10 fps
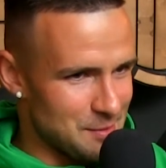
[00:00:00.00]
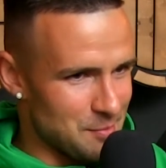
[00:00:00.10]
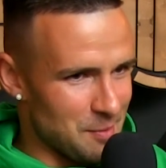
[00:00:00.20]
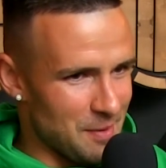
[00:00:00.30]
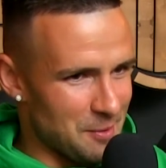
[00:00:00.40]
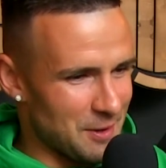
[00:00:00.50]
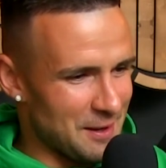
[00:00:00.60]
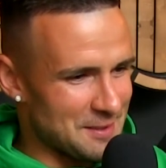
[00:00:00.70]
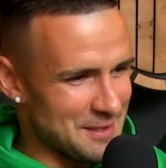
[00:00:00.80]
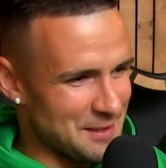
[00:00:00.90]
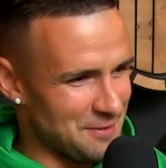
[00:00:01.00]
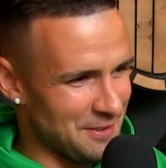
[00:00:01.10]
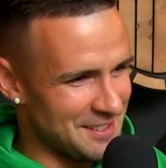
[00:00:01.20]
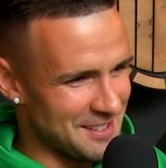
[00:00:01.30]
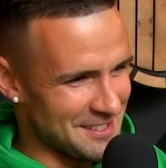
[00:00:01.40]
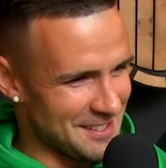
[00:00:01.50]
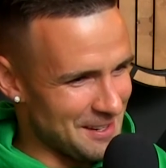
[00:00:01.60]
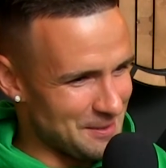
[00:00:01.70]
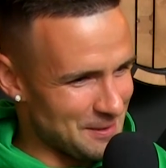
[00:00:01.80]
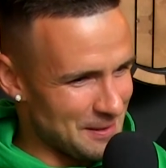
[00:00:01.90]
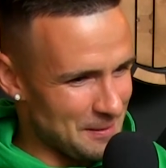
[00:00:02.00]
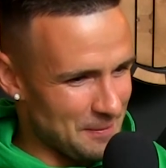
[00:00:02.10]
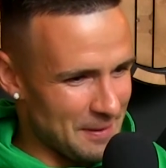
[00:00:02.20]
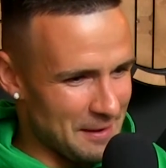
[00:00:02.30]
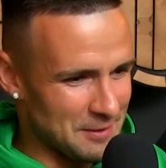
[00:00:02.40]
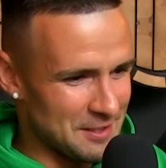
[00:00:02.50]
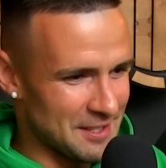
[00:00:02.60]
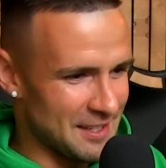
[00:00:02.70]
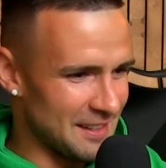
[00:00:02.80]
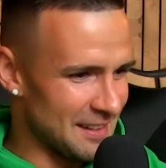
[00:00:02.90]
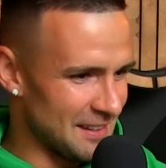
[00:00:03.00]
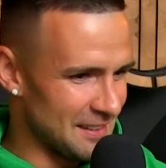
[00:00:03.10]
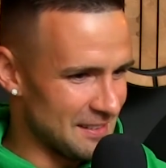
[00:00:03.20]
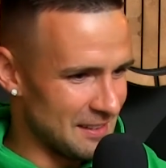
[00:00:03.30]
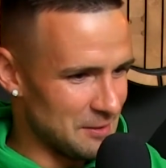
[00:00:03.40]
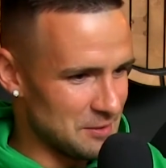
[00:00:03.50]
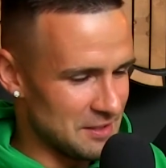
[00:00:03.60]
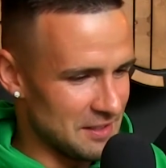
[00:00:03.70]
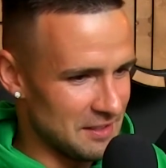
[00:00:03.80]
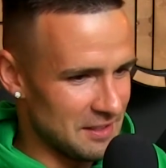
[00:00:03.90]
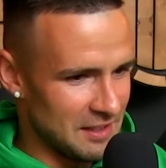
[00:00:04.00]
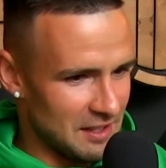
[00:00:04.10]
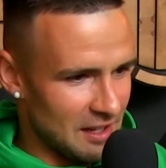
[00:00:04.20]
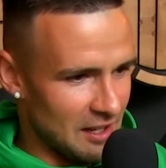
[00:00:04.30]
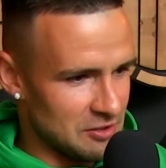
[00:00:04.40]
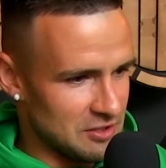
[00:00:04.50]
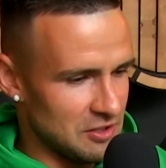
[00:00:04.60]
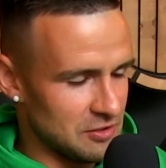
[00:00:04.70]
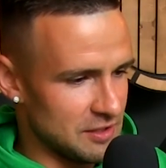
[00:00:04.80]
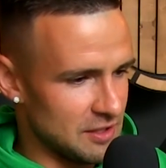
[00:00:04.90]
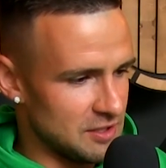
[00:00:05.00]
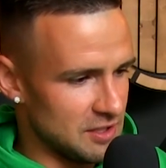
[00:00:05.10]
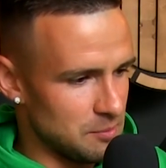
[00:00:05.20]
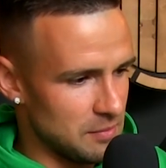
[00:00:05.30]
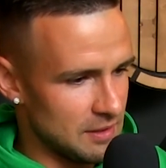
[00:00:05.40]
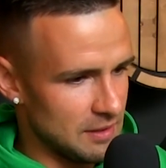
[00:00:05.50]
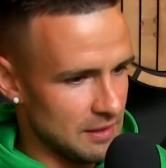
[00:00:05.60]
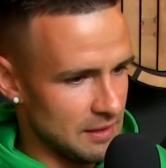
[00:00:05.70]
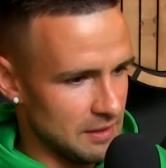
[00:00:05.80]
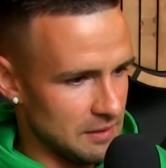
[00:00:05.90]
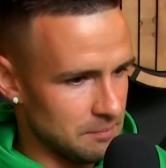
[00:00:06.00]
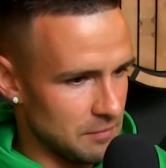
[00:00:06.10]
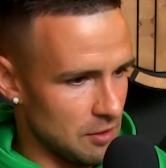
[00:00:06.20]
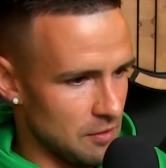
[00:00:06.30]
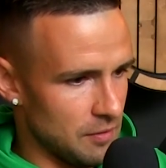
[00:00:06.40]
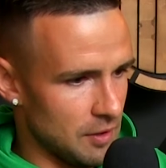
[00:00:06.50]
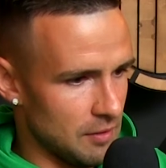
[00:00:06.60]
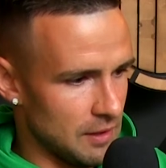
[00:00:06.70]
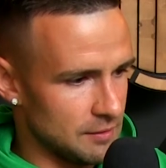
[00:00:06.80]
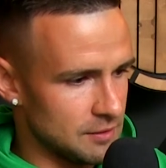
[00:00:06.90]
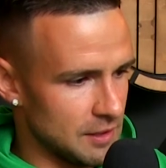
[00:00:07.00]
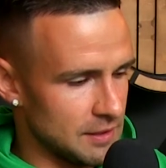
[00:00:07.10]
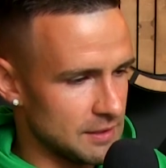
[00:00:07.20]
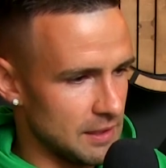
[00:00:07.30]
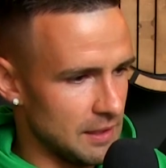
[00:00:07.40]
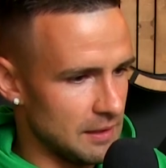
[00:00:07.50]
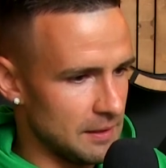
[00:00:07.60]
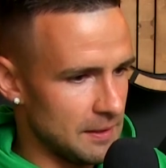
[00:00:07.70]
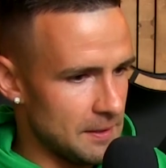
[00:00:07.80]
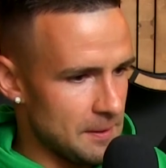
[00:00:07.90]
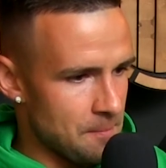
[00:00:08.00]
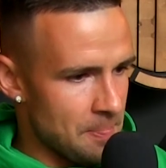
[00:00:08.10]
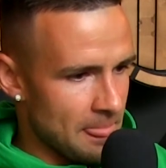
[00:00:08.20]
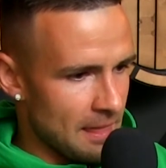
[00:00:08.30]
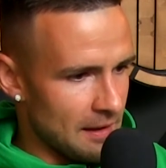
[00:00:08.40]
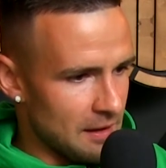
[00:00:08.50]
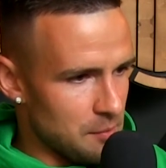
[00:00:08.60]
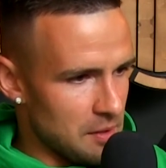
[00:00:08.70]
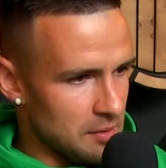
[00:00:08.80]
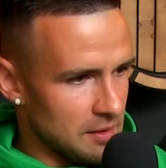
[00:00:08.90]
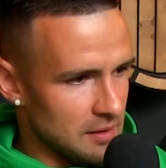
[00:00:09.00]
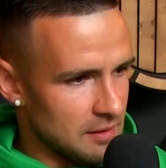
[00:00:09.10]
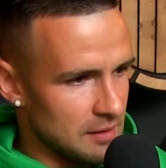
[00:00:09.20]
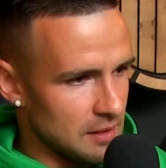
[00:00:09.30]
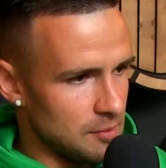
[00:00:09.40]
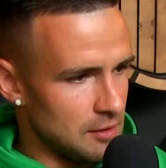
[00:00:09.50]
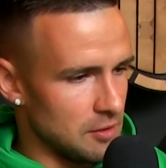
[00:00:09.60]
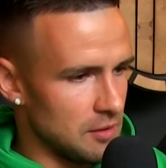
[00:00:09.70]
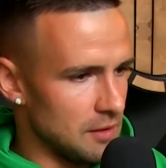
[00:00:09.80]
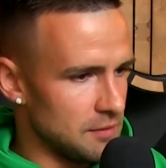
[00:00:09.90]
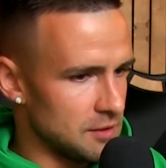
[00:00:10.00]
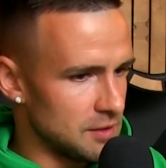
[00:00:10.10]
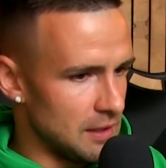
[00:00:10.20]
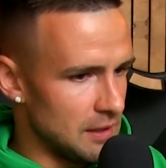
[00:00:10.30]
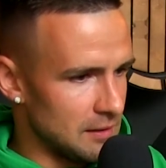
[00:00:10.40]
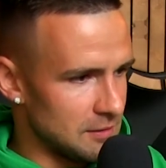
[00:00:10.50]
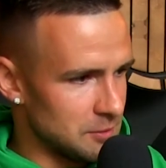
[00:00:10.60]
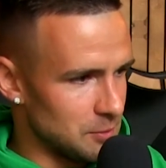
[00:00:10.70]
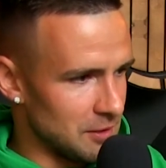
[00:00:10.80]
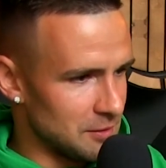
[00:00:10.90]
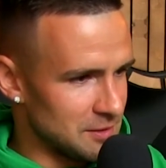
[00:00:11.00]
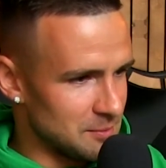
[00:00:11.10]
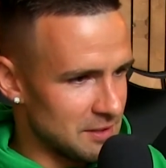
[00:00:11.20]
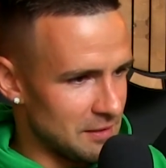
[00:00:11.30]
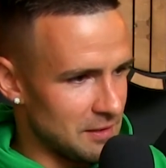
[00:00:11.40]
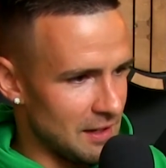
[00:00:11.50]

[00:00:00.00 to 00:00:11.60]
Brought my workout stuff just now. After training, I usually go to the gym, go for a run, try to stay maybe a little bit longer after training to work on some stuff